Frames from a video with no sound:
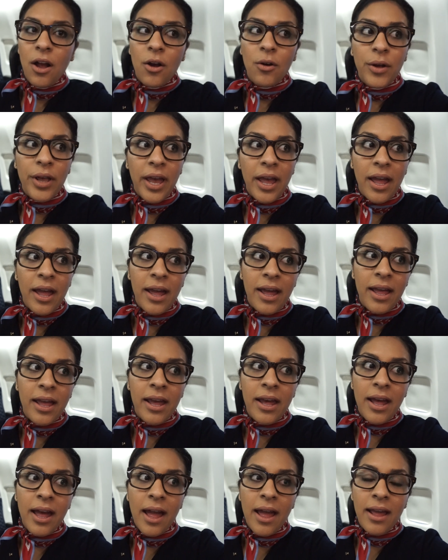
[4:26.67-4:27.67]

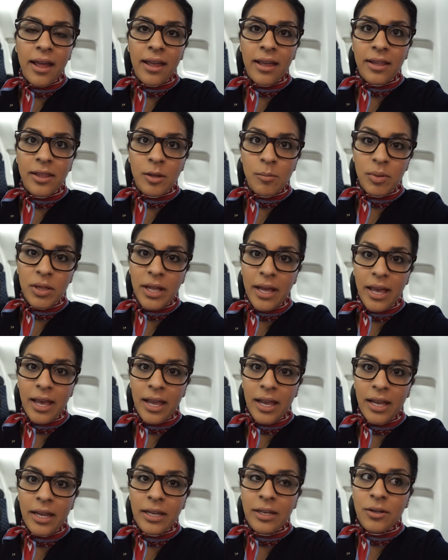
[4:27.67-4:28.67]
Okay, in the
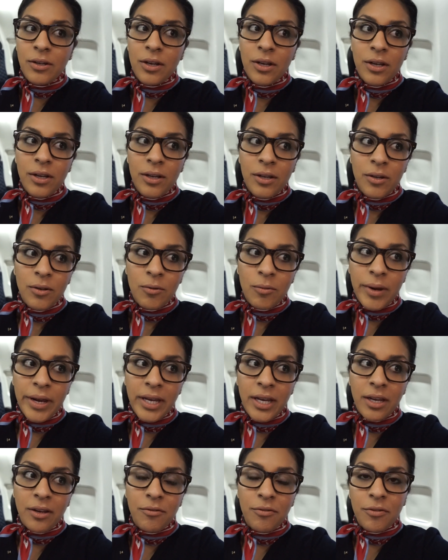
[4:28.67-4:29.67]
plane,
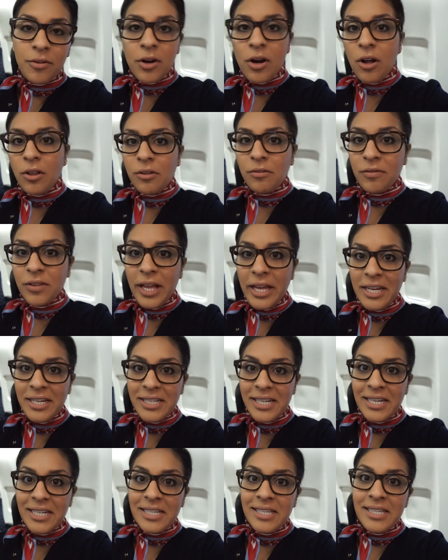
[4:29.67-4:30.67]
waiting for all the flight
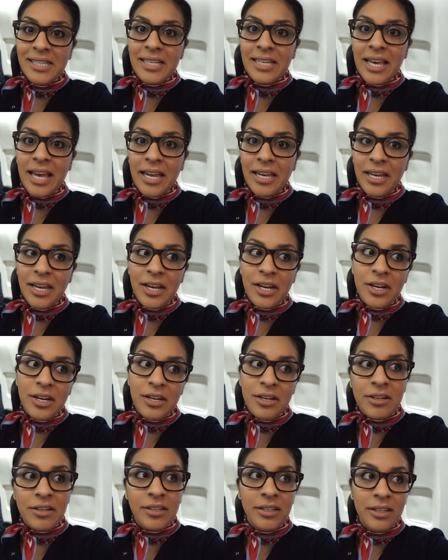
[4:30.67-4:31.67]
attendants to get
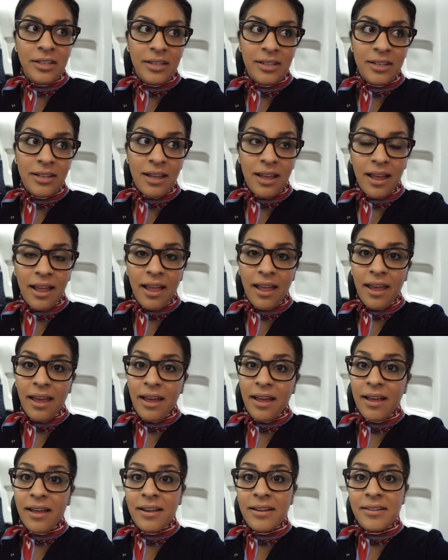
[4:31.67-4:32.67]
here,
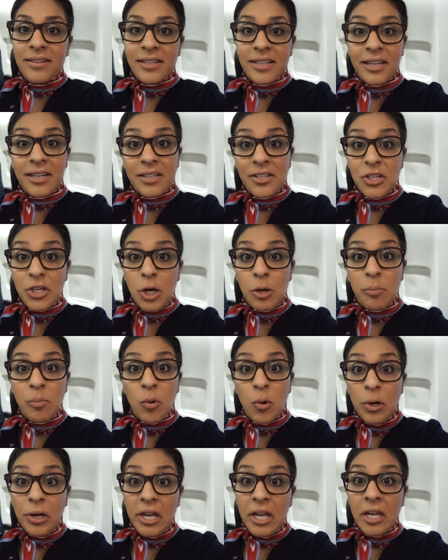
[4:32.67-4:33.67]
and gonna start
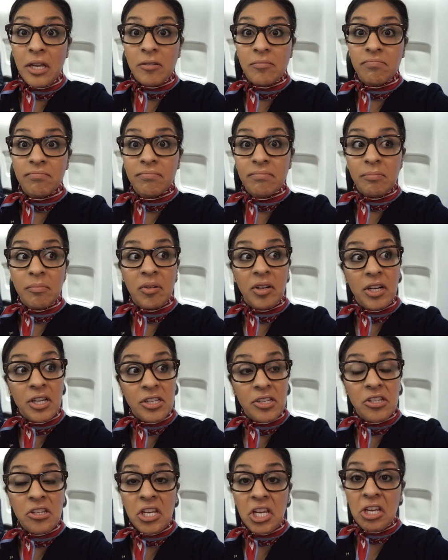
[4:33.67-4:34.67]
boarding pretty
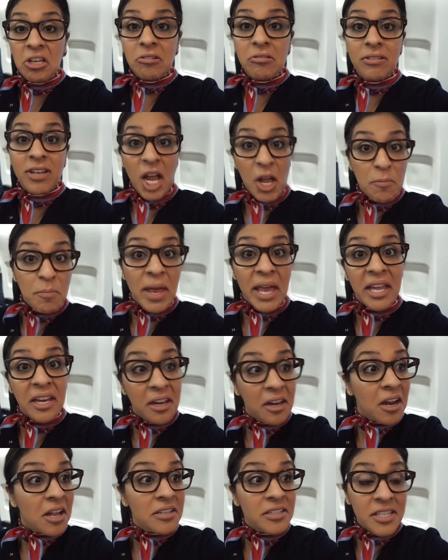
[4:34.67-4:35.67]
soon. I made
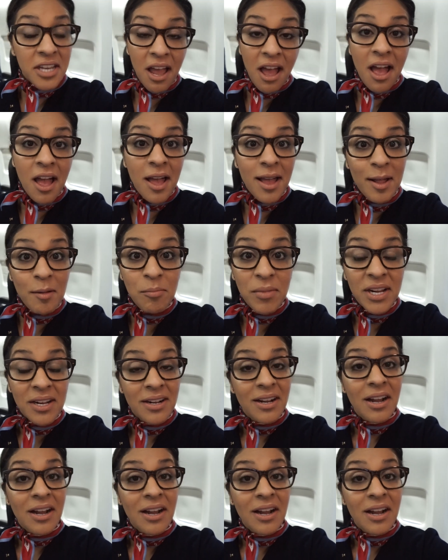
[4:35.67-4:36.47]
it on time.